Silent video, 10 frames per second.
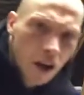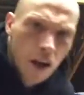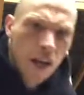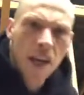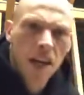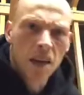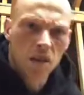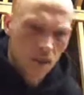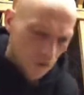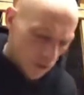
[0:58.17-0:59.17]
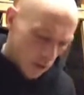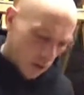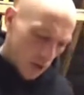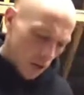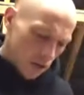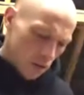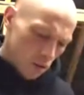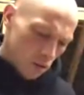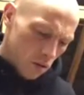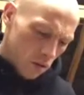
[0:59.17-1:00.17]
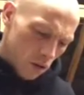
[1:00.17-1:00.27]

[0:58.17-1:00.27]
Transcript: like linear or something like that, or